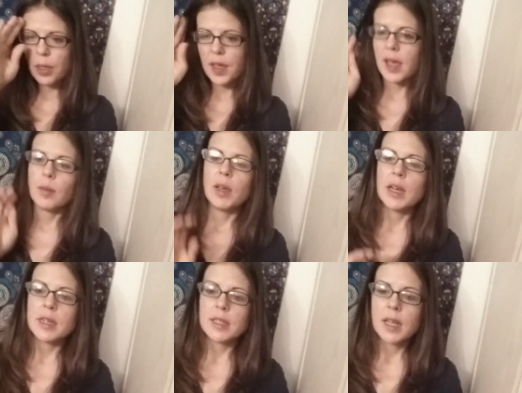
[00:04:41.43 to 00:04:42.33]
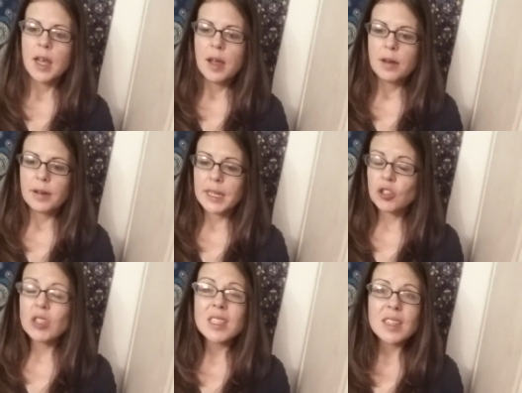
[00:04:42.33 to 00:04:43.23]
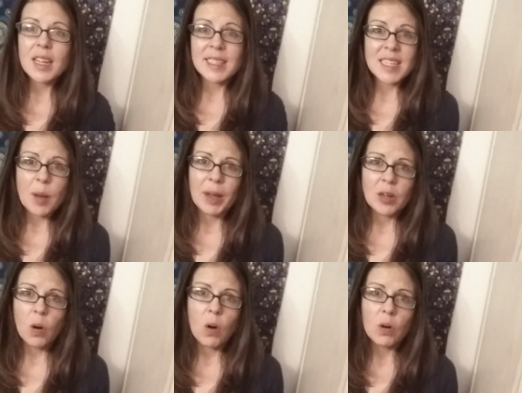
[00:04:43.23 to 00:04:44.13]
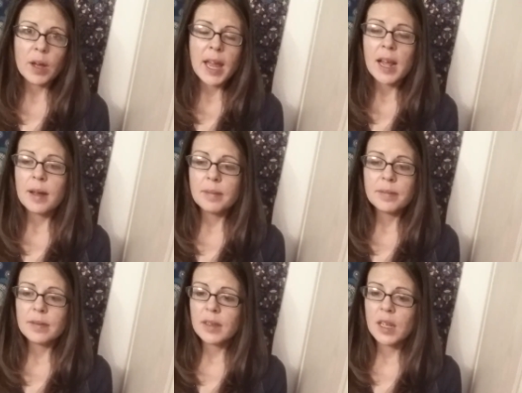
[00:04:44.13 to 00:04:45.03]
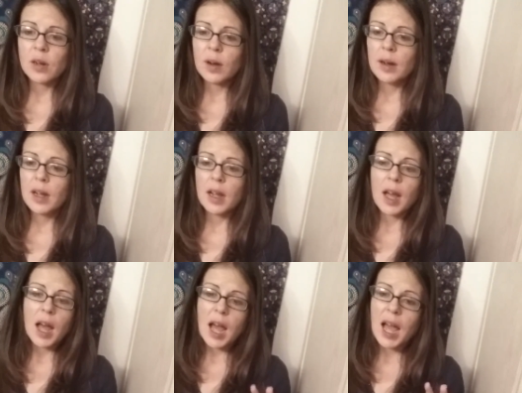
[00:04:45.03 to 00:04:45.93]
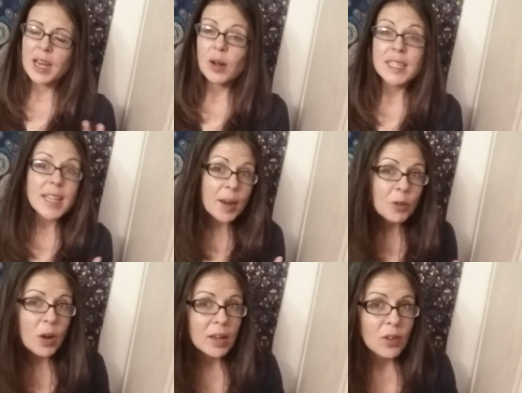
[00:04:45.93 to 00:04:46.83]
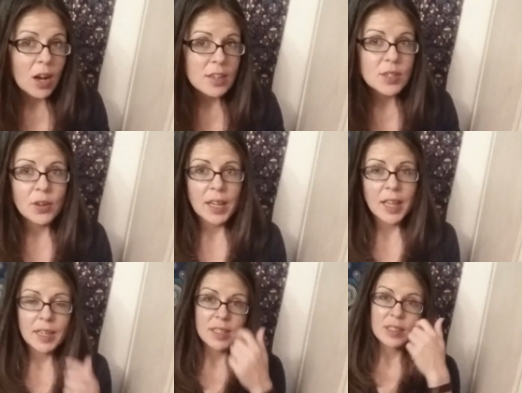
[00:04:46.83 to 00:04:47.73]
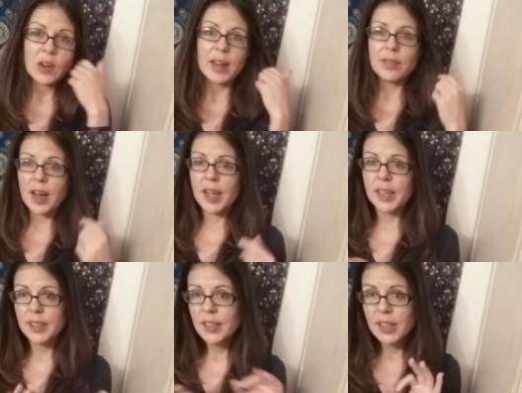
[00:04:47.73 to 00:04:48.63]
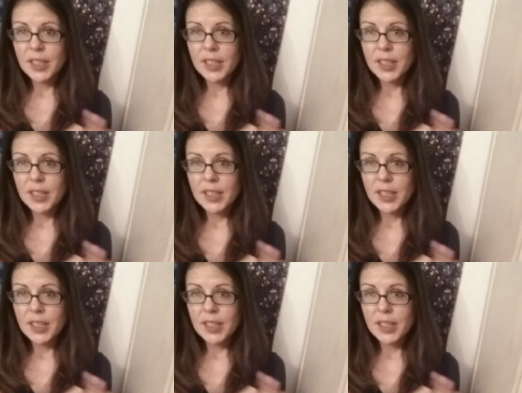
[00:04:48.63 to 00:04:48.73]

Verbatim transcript: thing because it's just, it's not my goal. And I, you know, I know I said I'm going raw, so I like, sorry if I,